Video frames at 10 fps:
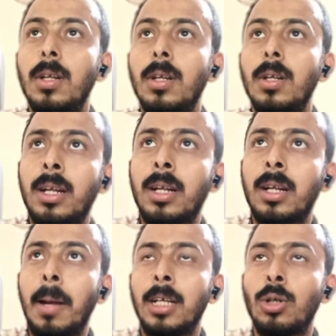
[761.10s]
Logs
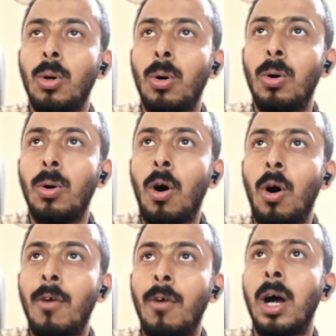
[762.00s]
are kept as
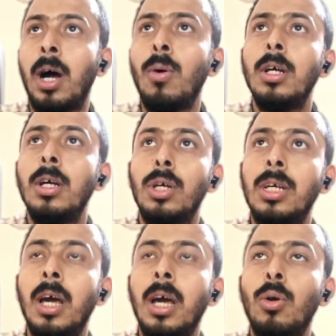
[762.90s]
off for now.
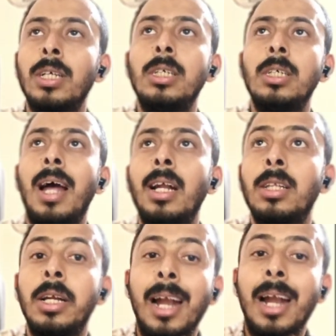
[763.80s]
So here you can
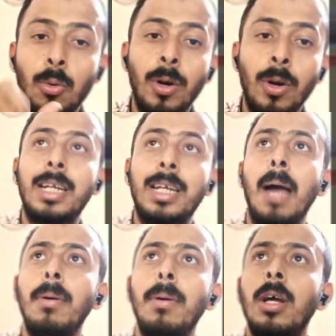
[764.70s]
see that in the
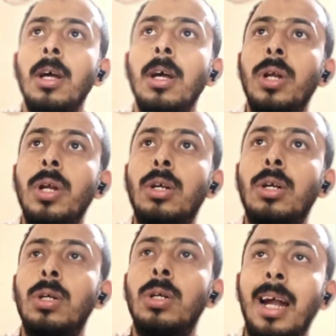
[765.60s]
network tab,
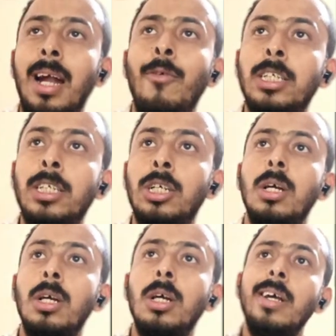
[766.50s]
you need to decide
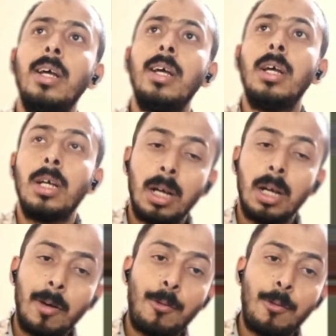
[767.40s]
which
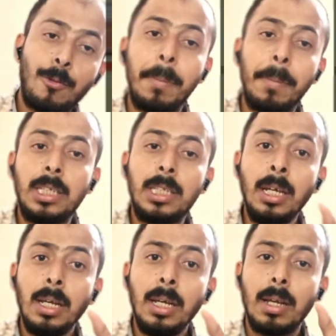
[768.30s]

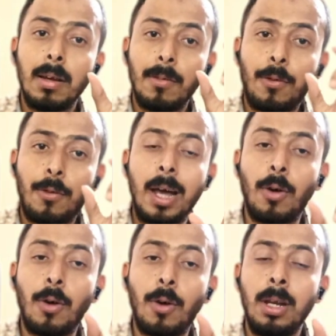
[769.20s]
VPC
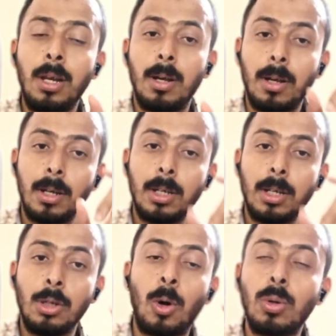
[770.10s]
firewall
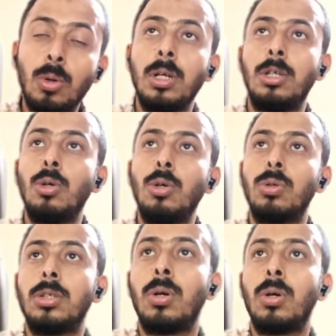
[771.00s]
you want to
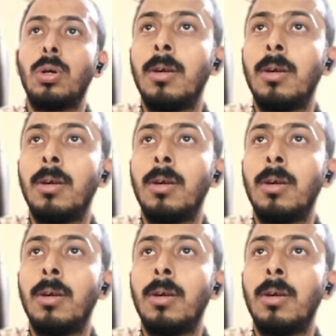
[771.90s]
use.